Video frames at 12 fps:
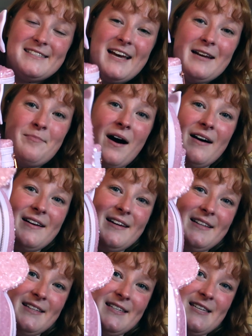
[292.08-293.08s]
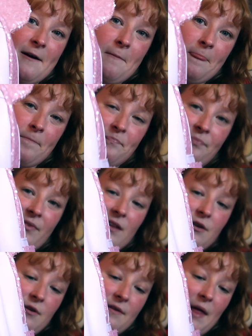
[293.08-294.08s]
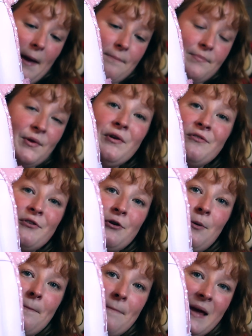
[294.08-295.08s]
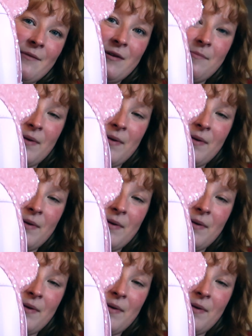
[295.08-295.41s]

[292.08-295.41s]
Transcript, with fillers: side pockets. You have that beautiful baby